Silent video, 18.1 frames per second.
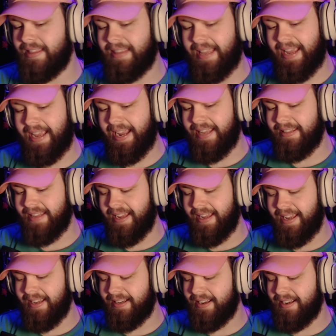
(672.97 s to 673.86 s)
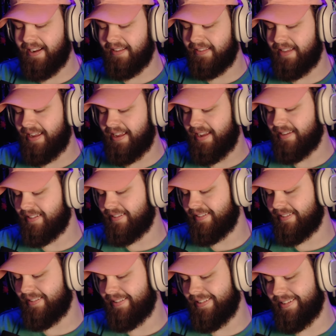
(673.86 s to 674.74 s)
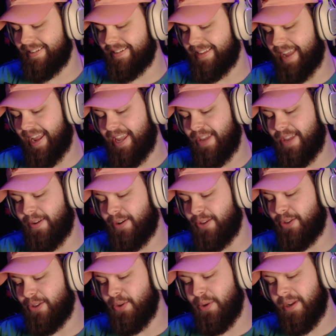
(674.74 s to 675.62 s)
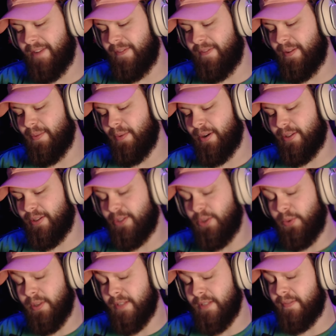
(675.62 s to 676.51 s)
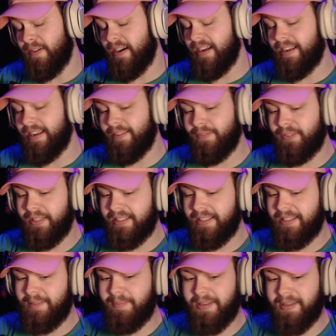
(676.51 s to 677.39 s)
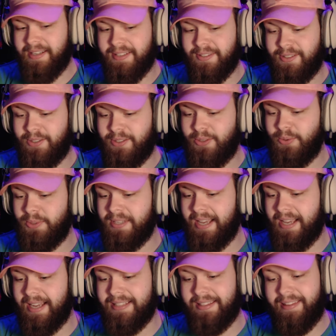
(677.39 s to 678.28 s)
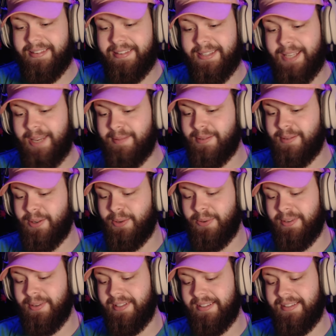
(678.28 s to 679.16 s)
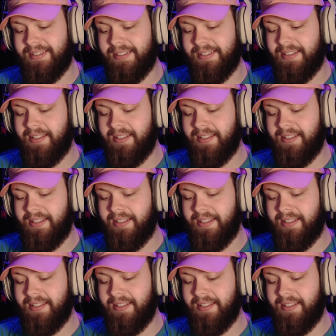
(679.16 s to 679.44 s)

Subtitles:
the hand-to-hand contact. Kate, you could do it if you wanted to. It's very conflicting because it's two sides of the same coin.